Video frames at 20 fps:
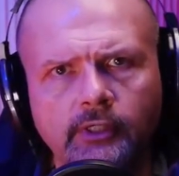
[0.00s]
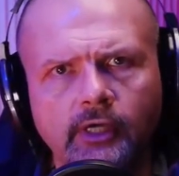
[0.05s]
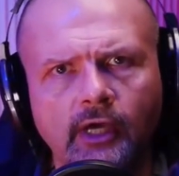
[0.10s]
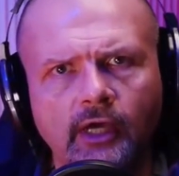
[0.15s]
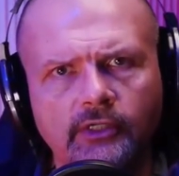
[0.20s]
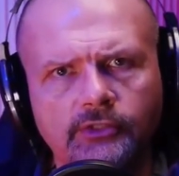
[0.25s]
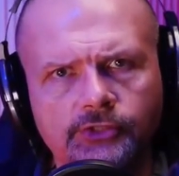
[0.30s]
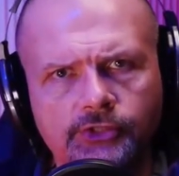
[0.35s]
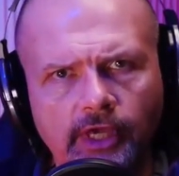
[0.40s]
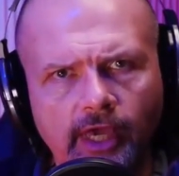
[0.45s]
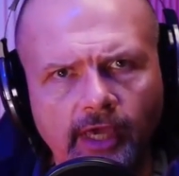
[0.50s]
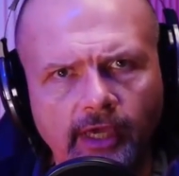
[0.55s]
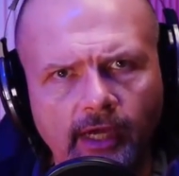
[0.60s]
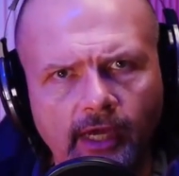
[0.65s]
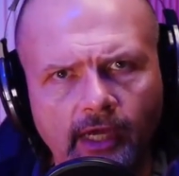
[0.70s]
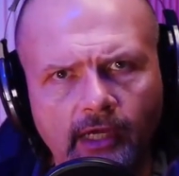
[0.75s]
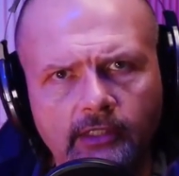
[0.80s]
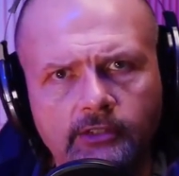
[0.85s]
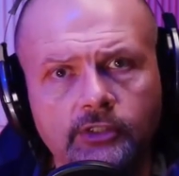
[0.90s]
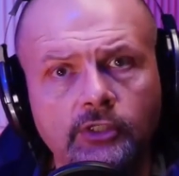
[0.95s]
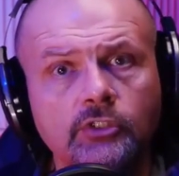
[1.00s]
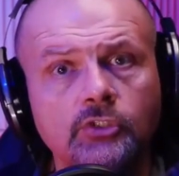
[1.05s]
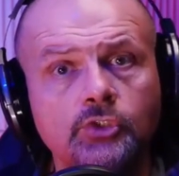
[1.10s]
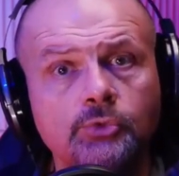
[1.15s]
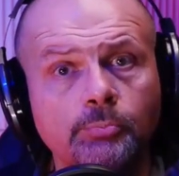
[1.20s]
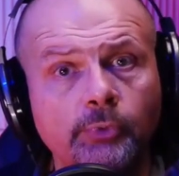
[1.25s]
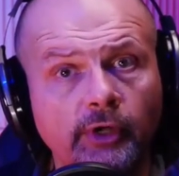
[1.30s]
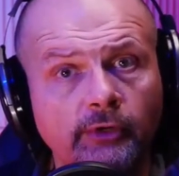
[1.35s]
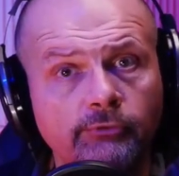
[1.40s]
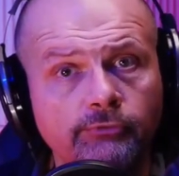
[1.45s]
cause chaos,
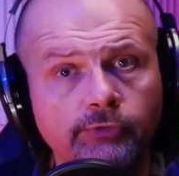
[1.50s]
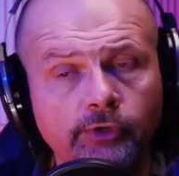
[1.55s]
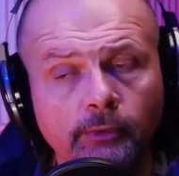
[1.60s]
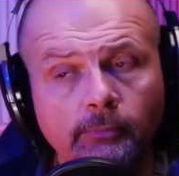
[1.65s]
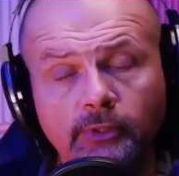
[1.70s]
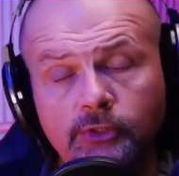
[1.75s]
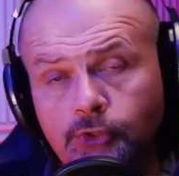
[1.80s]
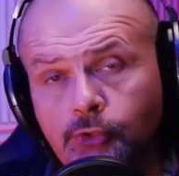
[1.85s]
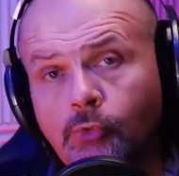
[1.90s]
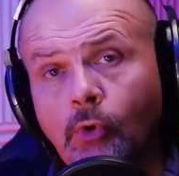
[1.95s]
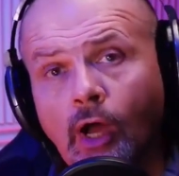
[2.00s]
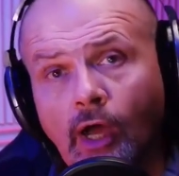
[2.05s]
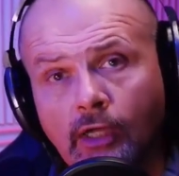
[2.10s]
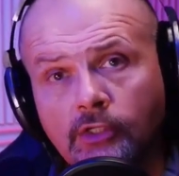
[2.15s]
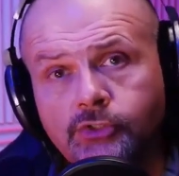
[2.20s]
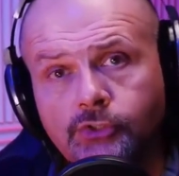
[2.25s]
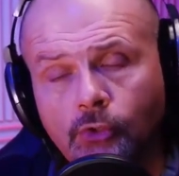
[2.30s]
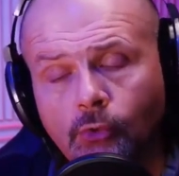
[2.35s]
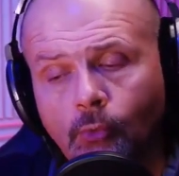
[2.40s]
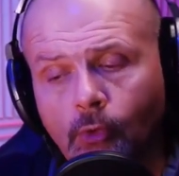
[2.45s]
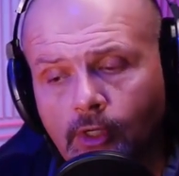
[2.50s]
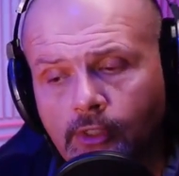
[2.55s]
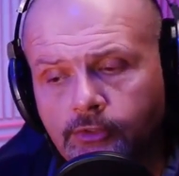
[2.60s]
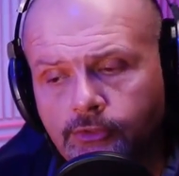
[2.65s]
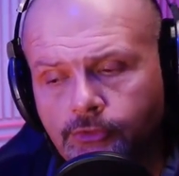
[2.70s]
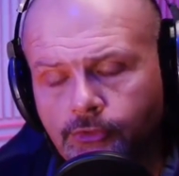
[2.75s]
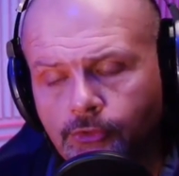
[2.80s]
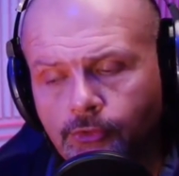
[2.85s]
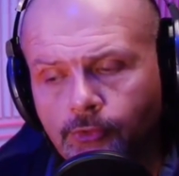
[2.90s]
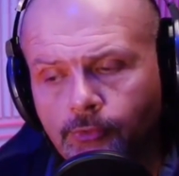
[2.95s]
spread fear, but you also
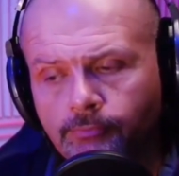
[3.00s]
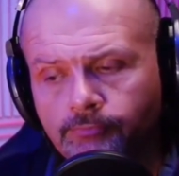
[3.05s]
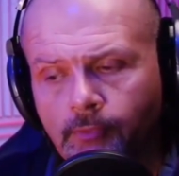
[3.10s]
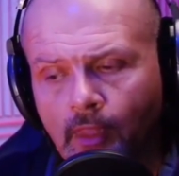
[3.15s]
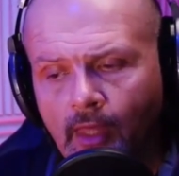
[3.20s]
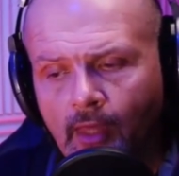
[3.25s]
want to